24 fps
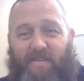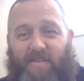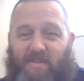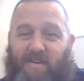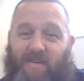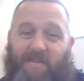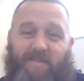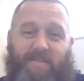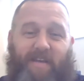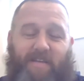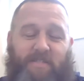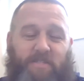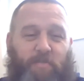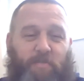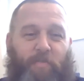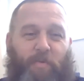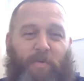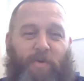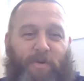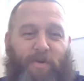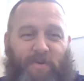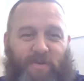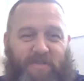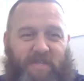So I
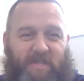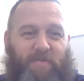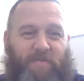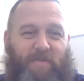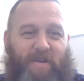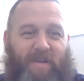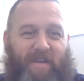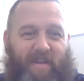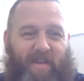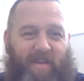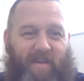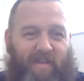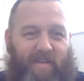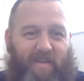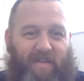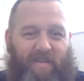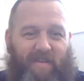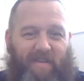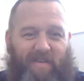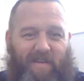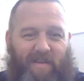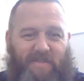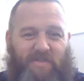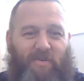suppose, in a way,
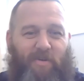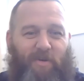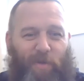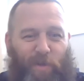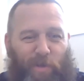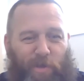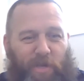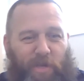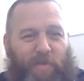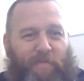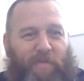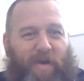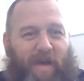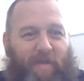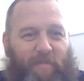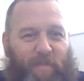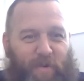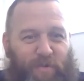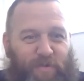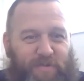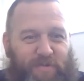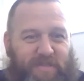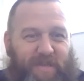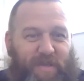I sort of learned about
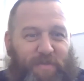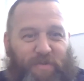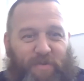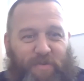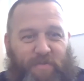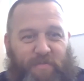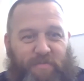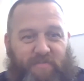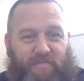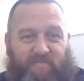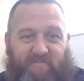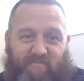music through